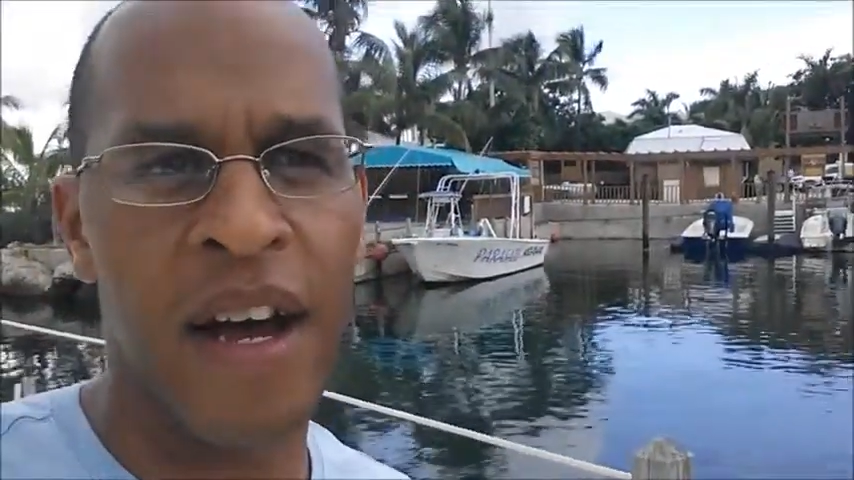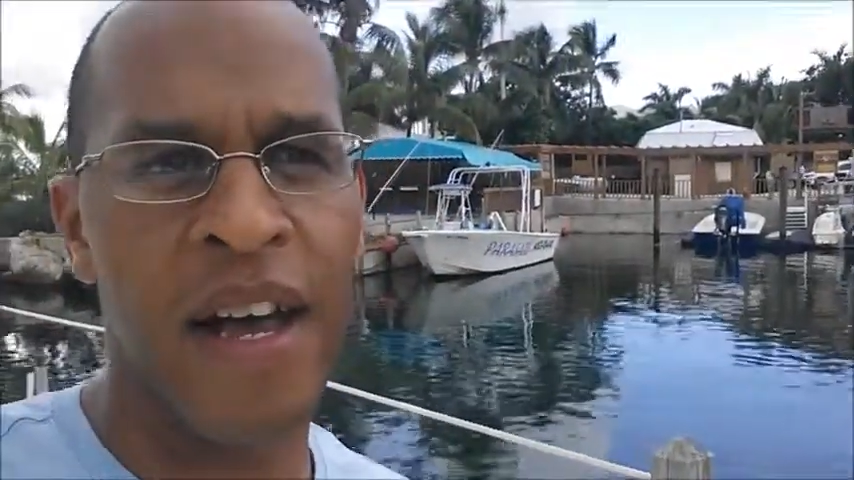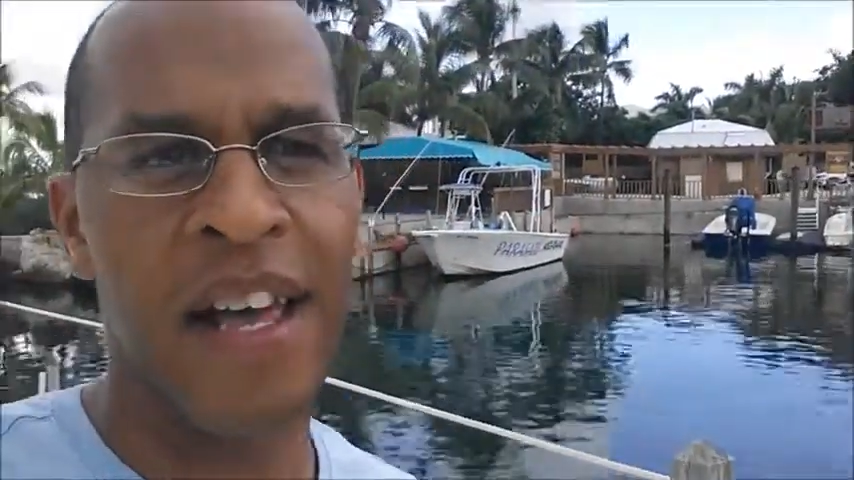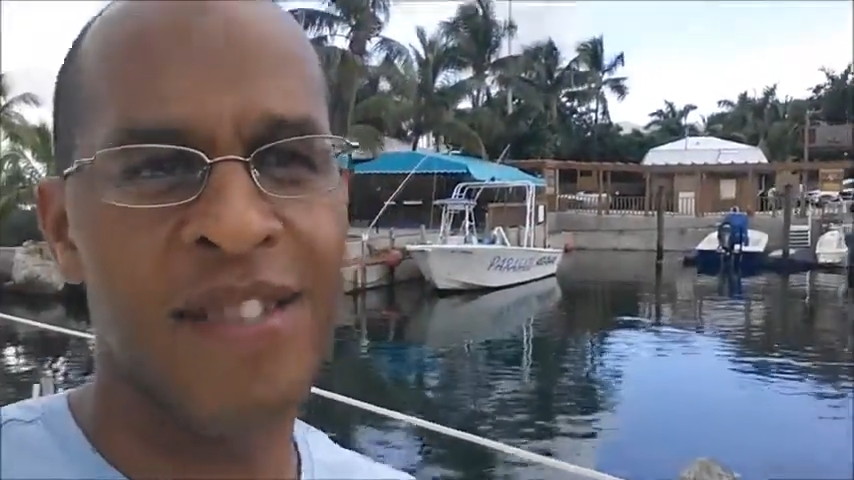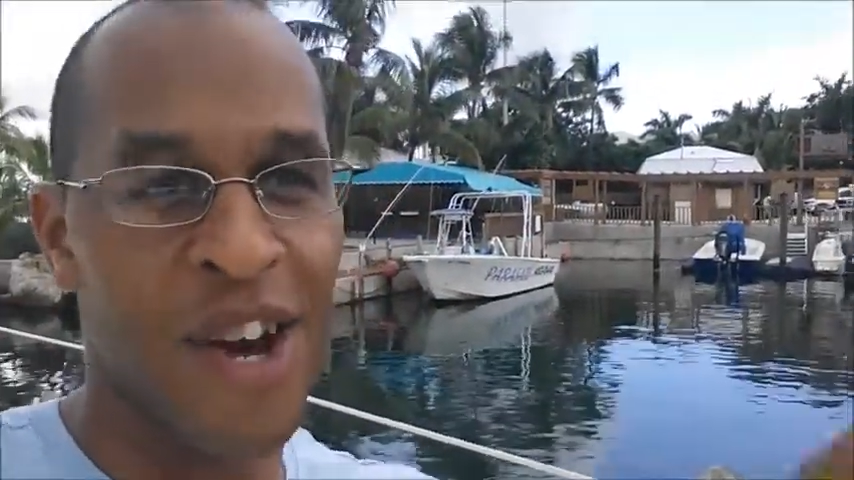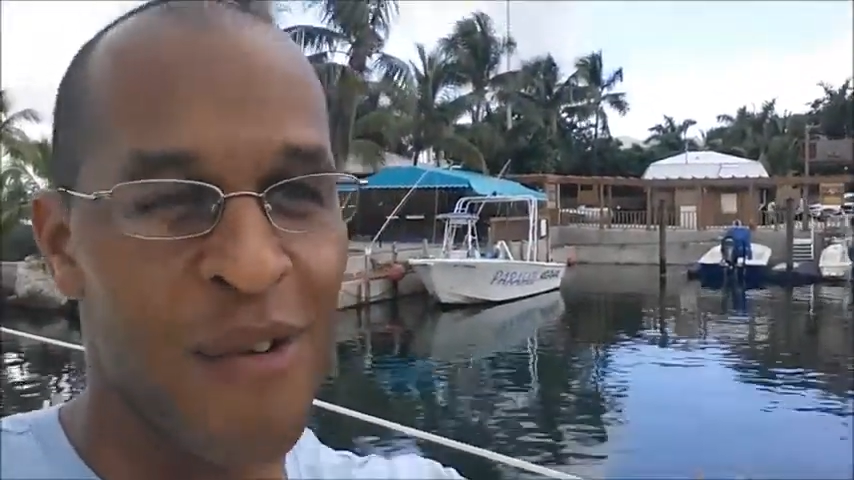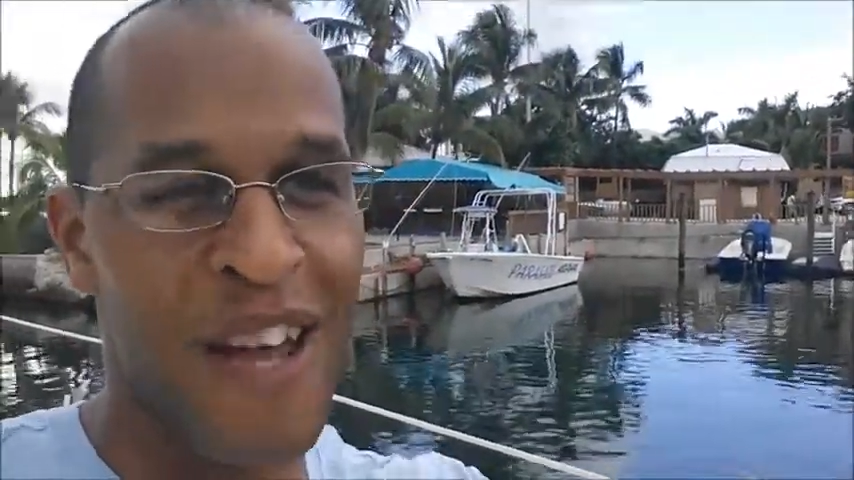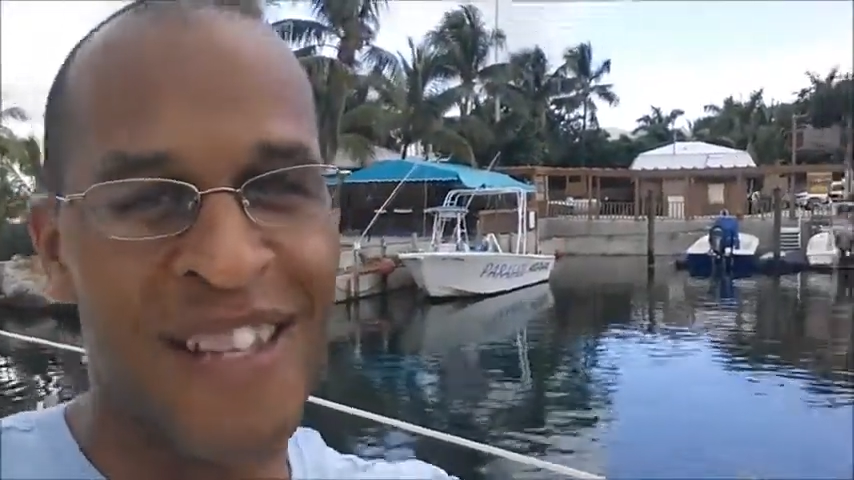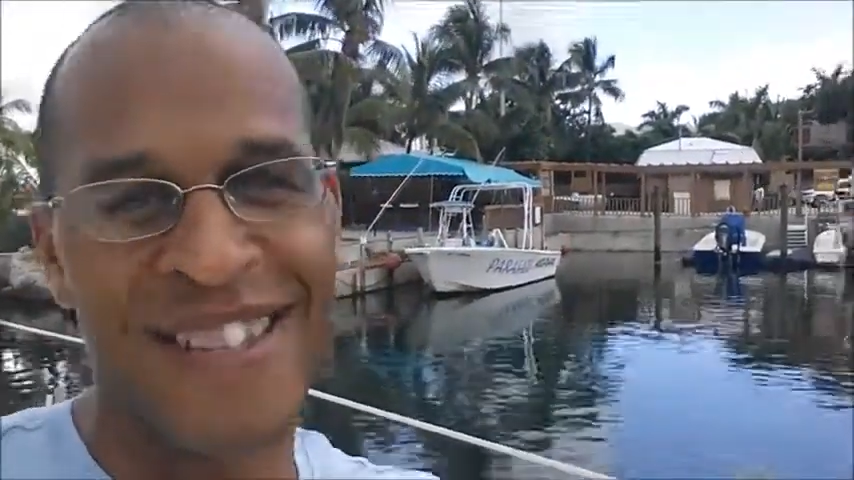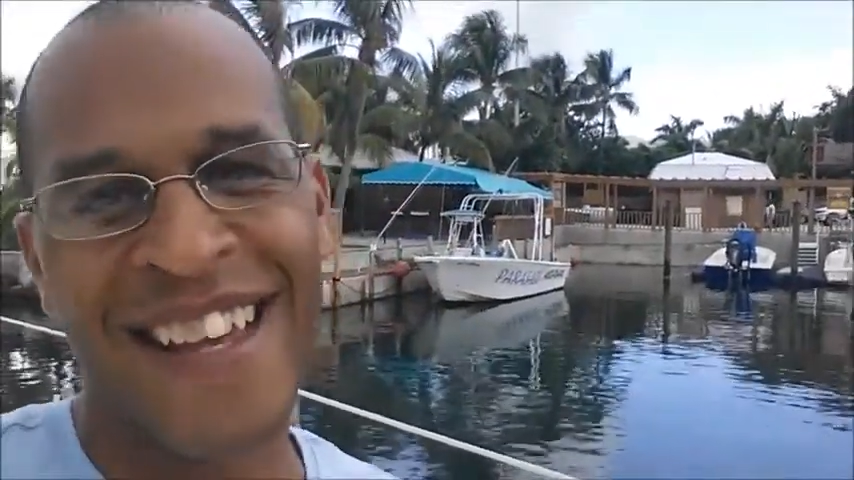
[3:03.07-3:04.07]
uh, as
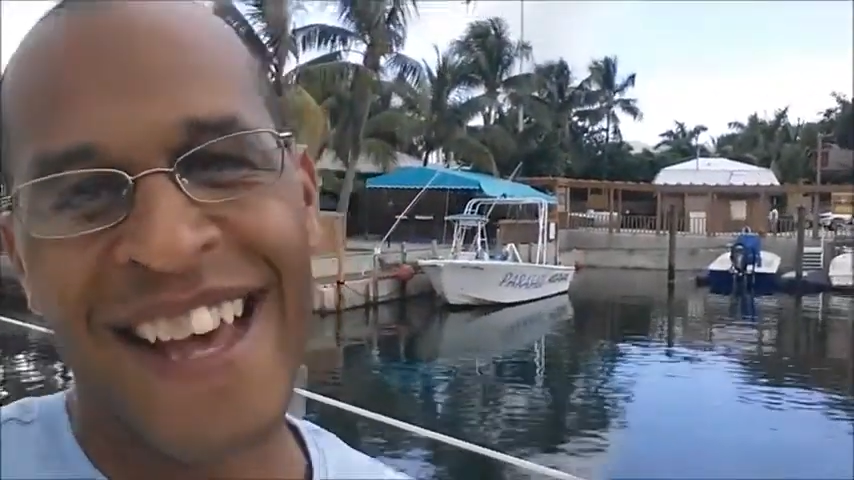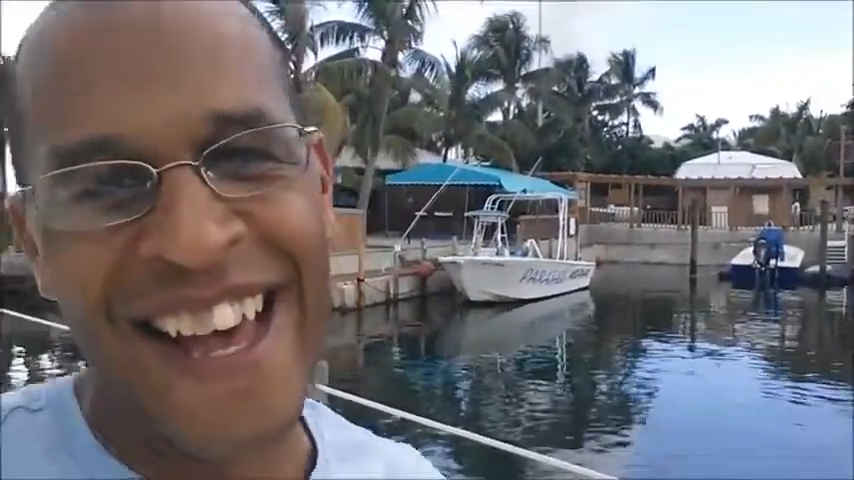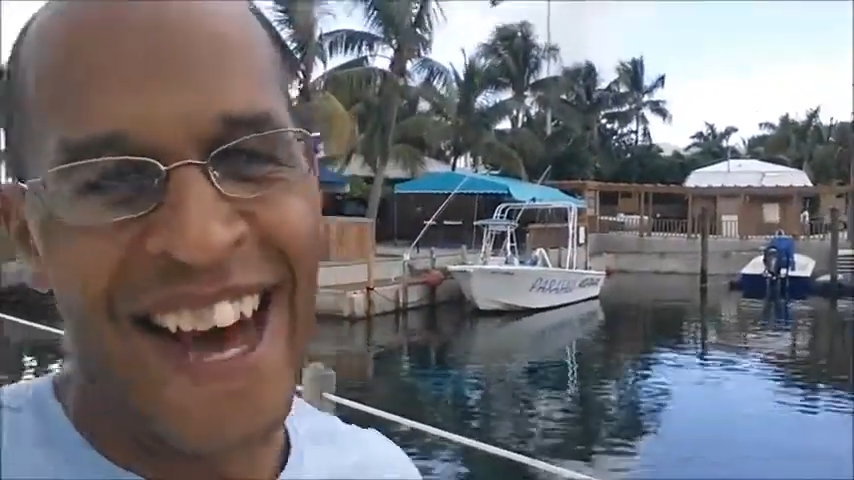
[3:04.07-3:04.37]
always,